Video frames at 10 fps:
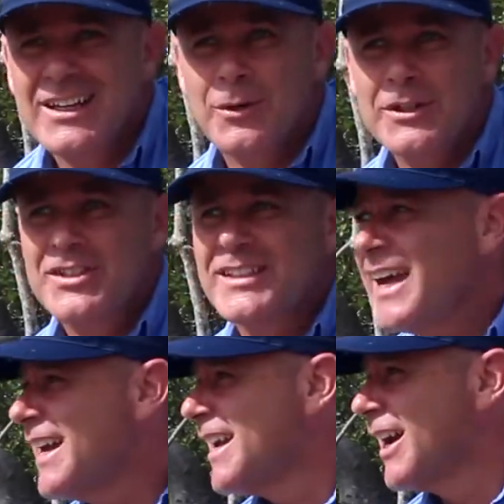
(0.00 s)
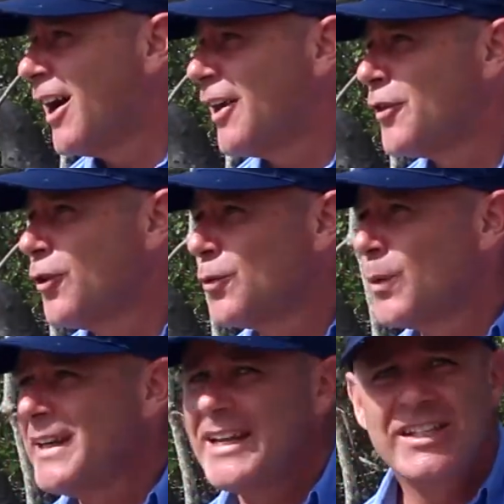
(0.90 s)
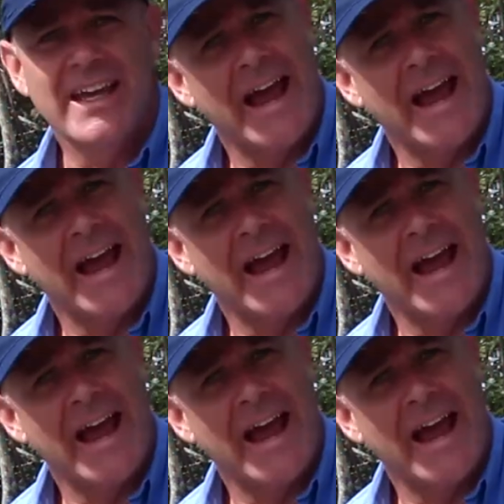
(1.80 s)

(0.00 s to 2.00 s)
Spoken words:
well today I thought we need to get